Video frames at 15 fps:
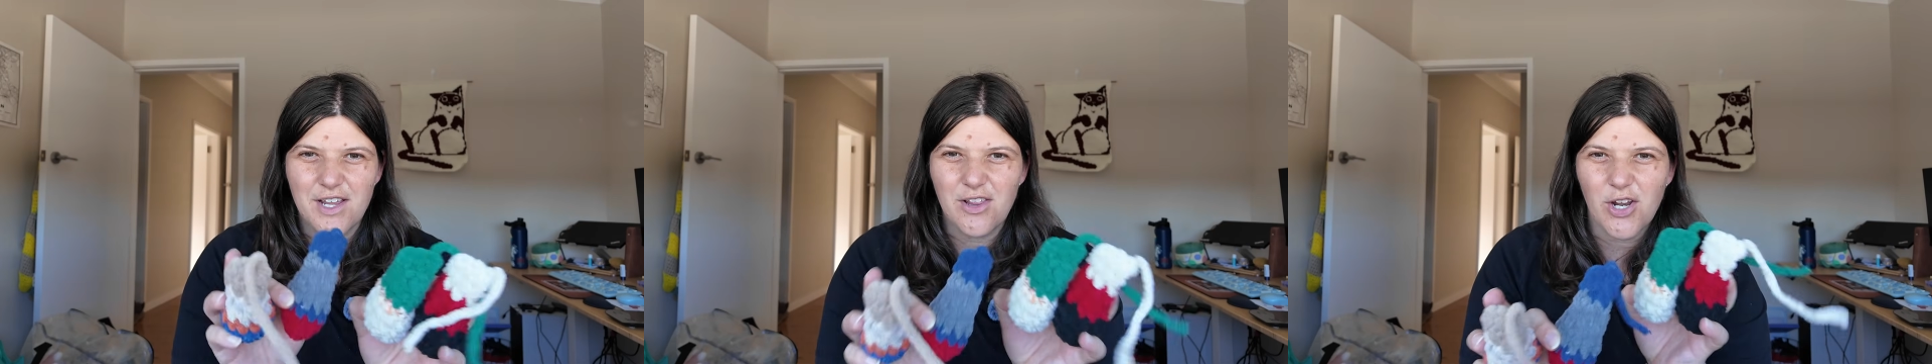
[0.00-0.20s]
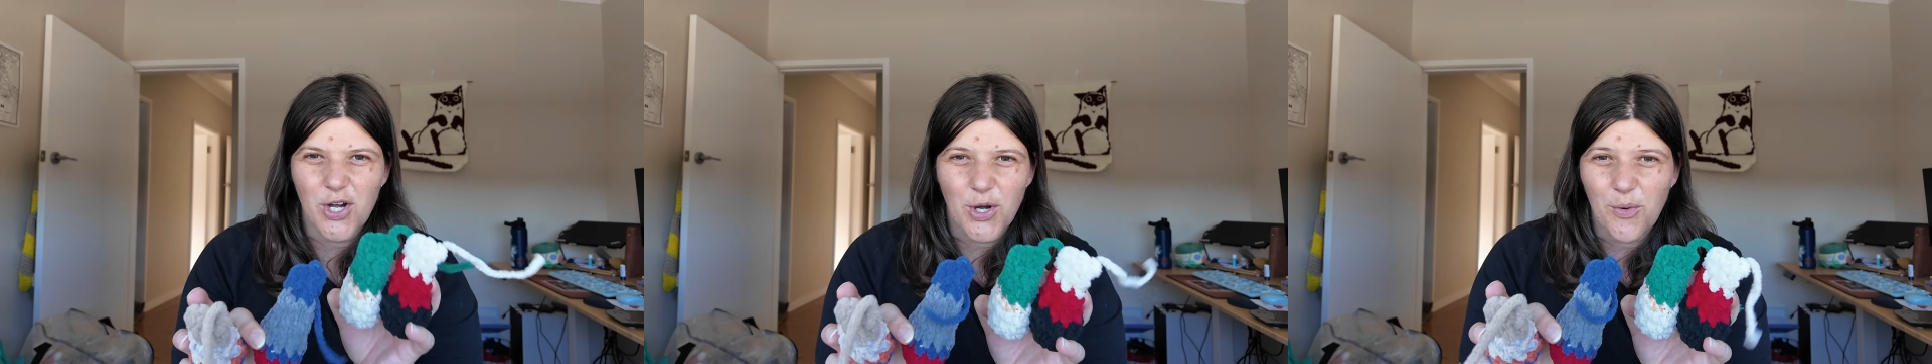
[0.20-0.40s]

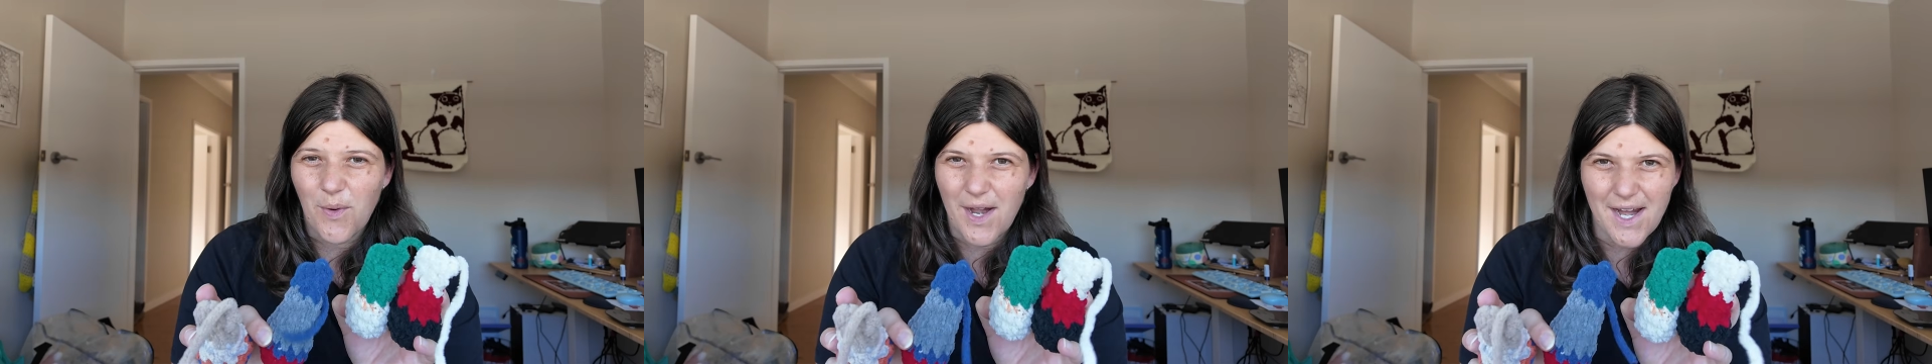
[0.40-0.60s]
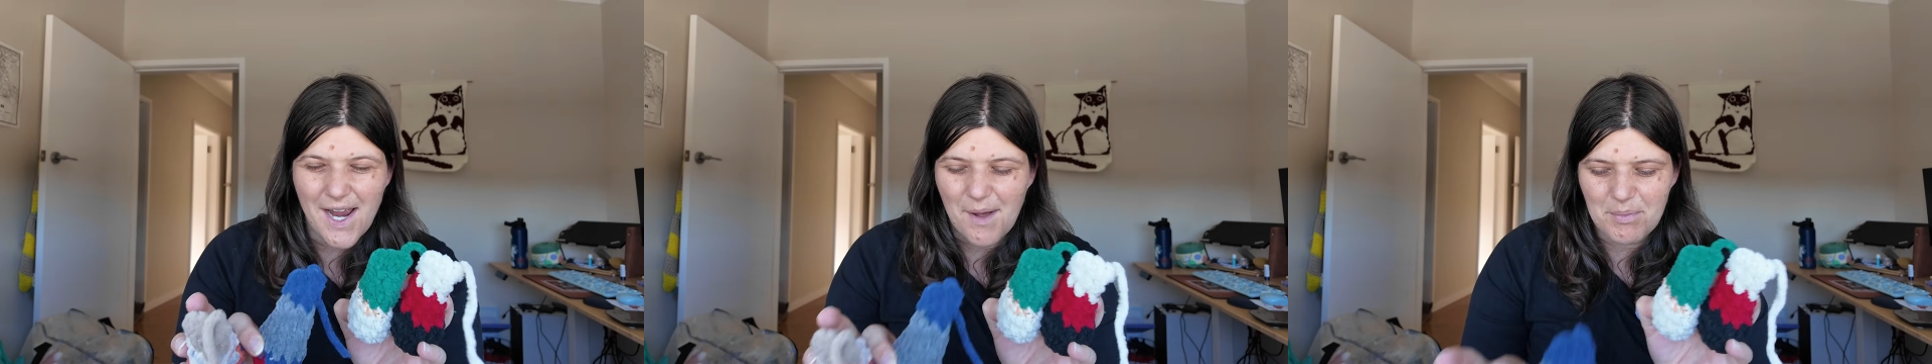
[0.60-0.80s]
a lot of
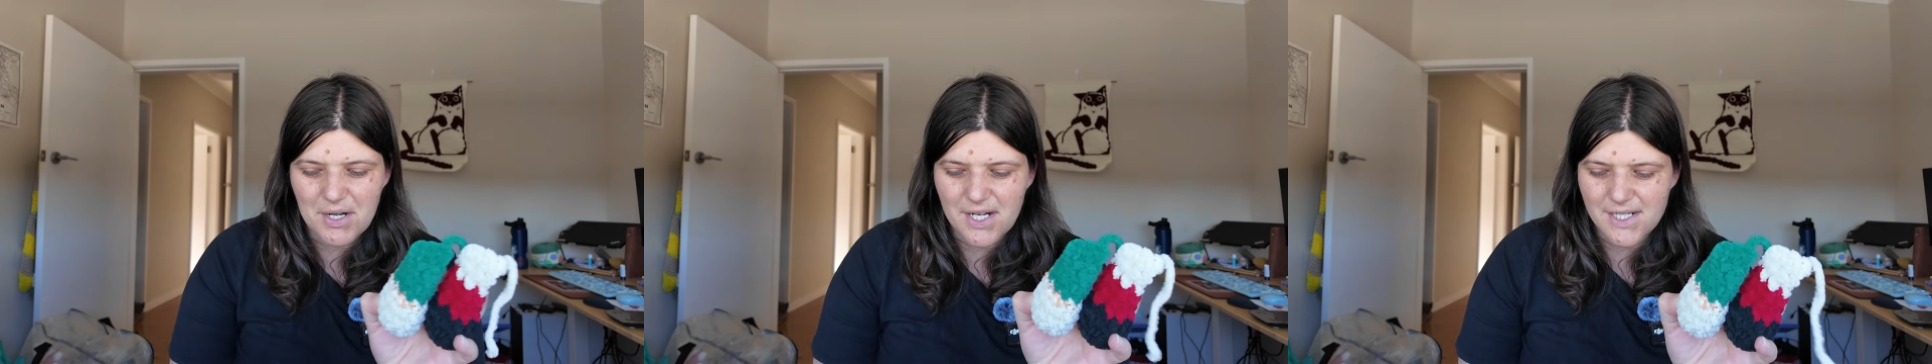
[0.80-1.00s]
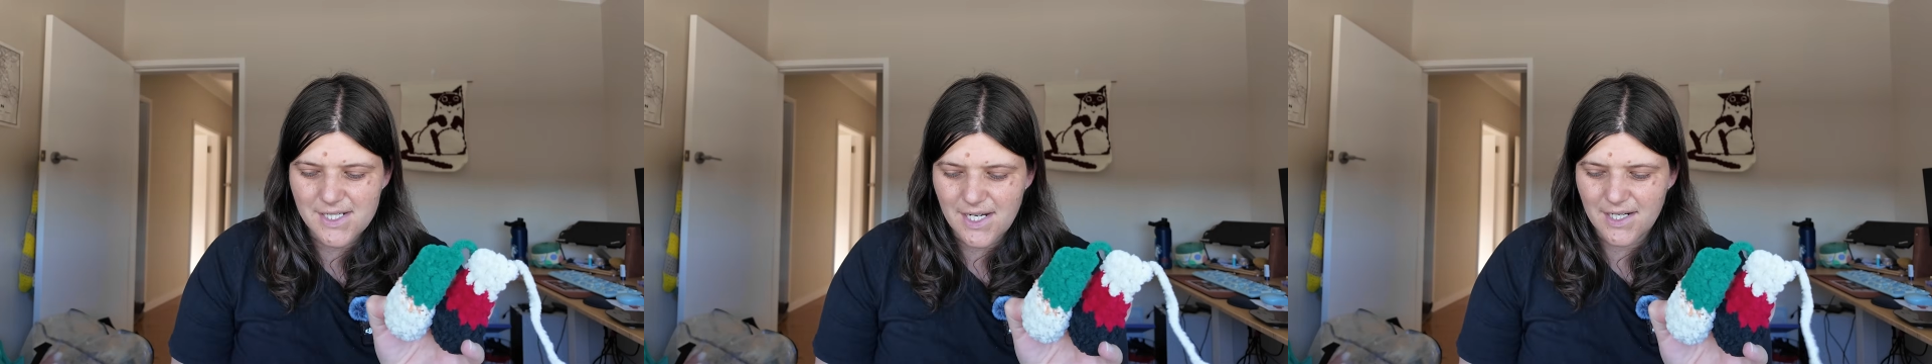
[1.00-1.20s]
gray
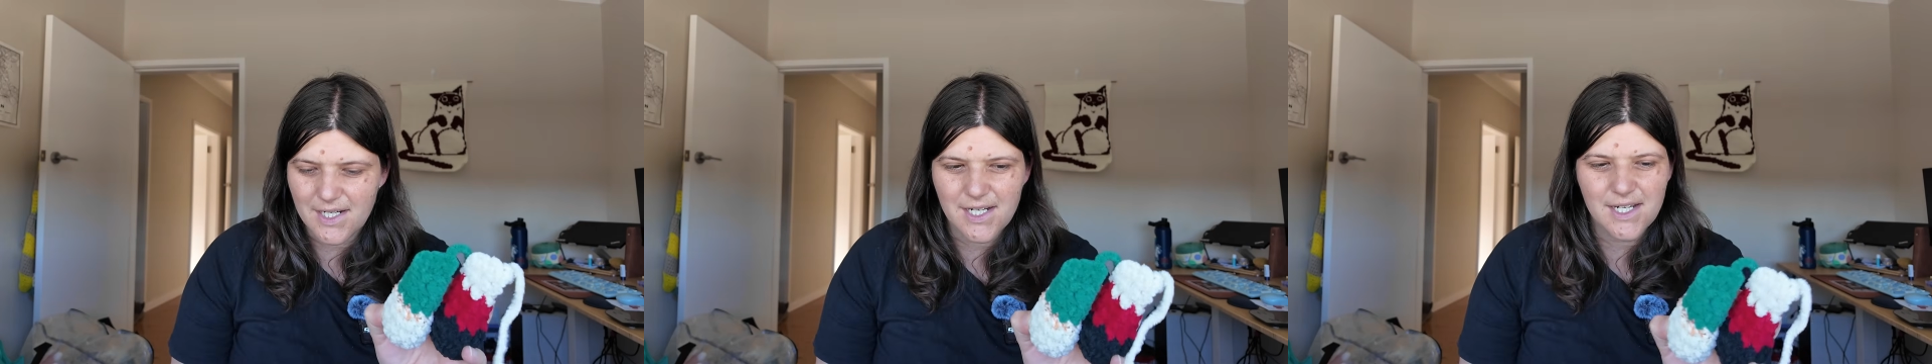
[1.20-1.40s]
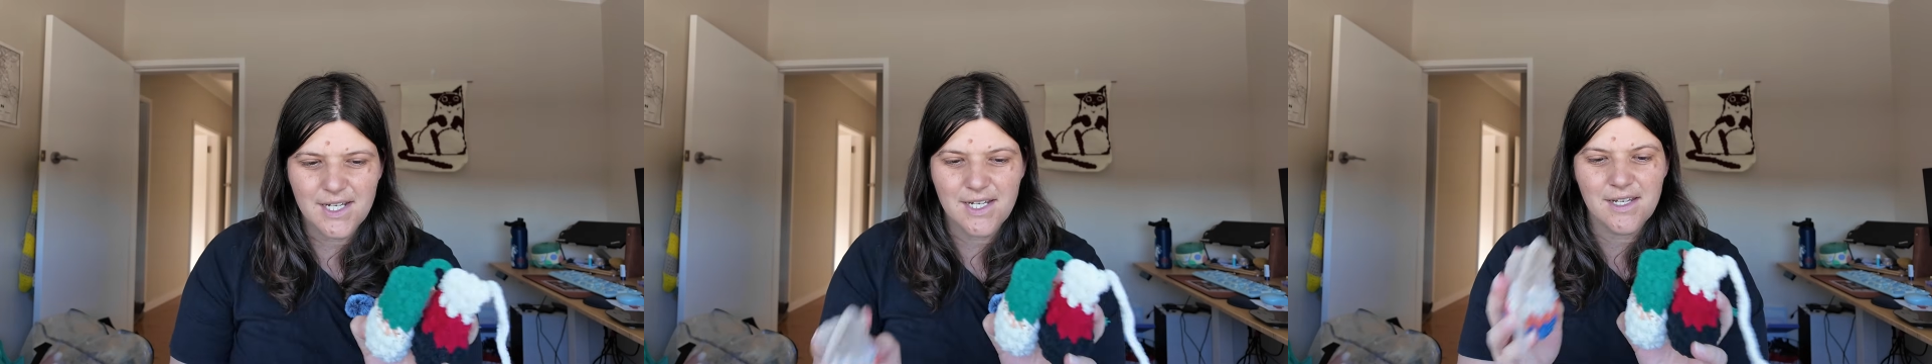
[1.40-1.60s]
happening down
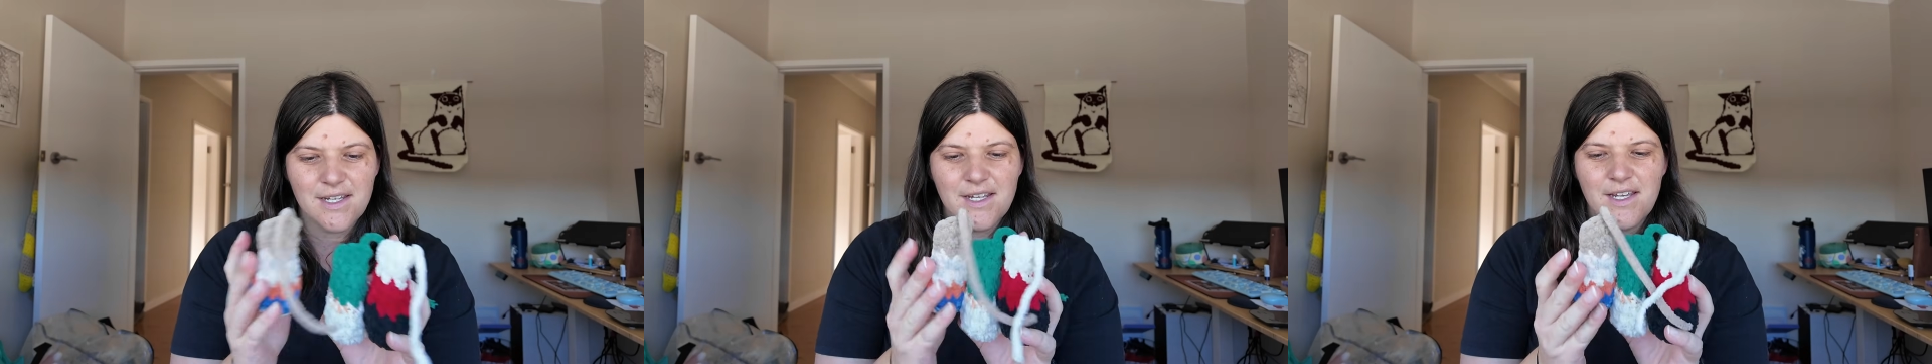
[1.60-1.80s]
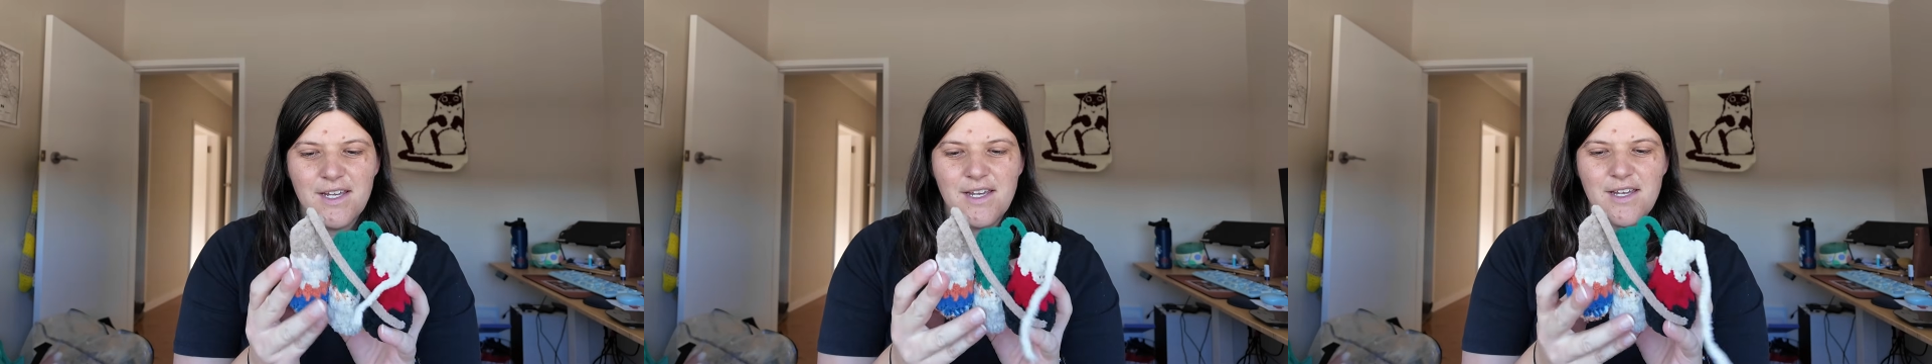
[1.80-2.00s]
here,
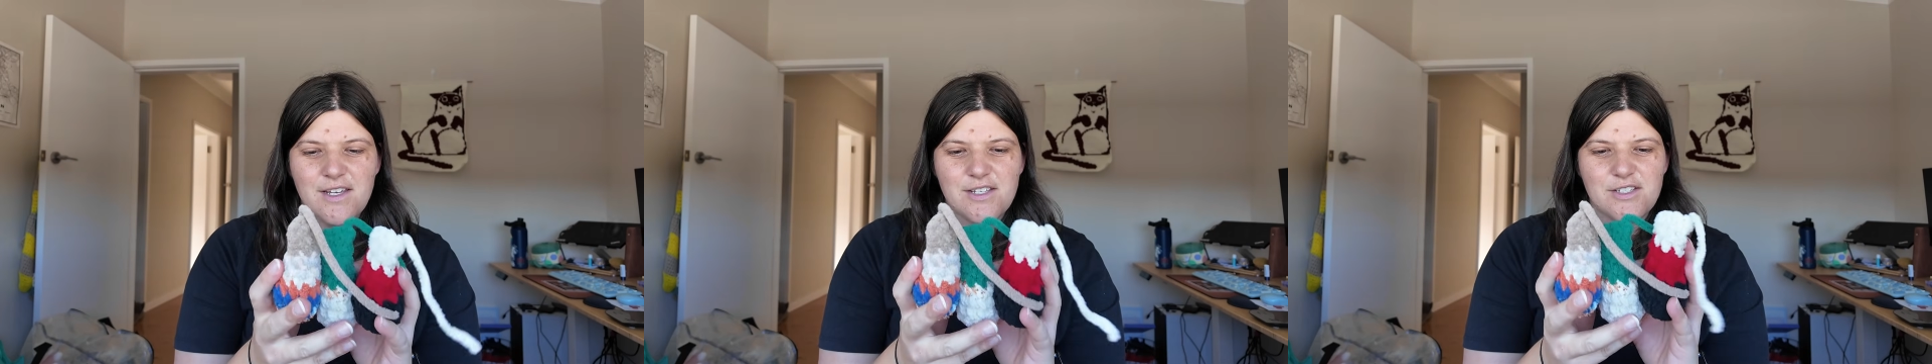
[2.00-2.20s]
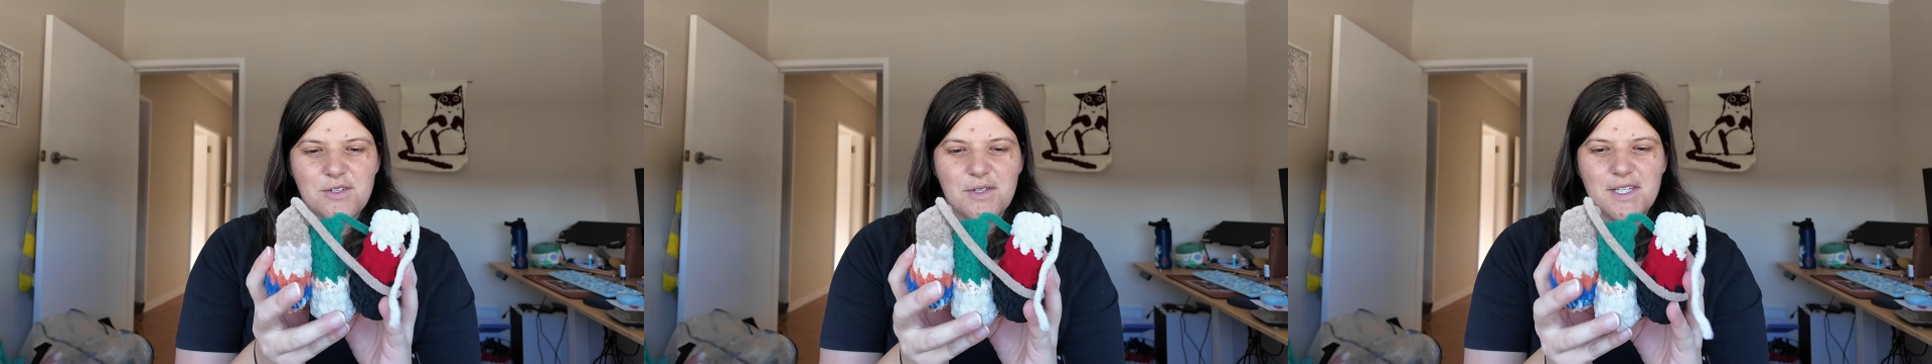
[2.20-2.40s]

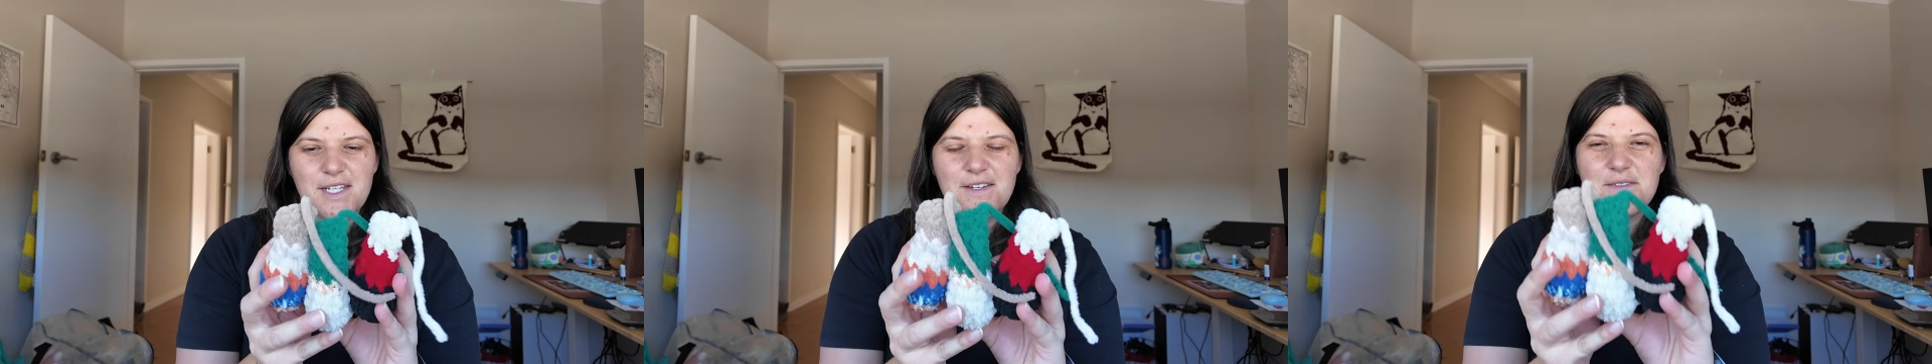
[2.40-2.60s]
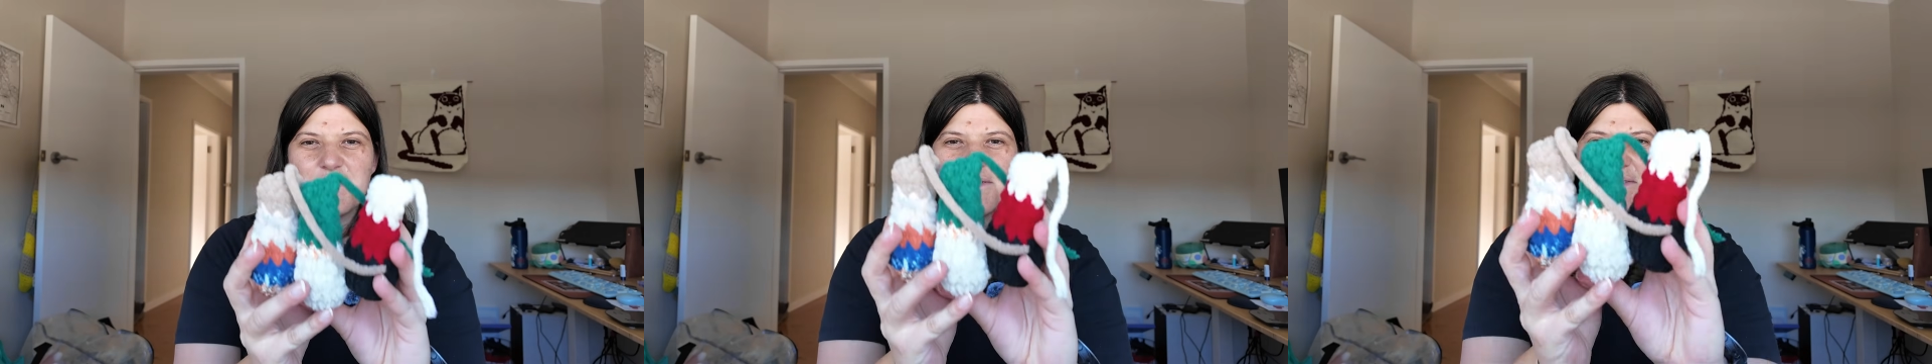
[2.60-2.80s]
so it
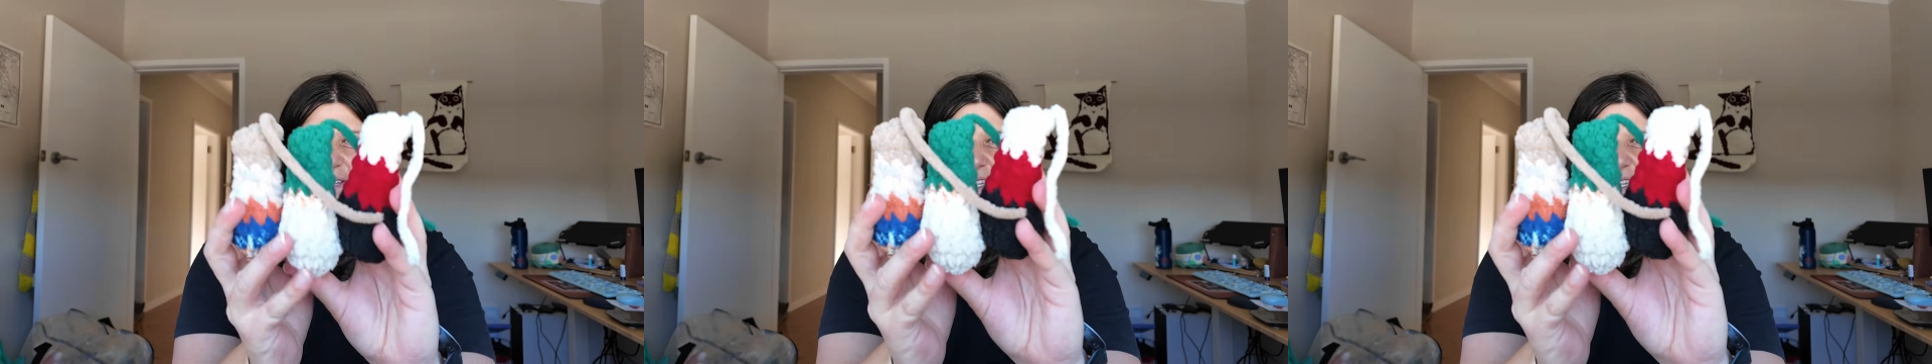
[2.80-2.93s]
leaves me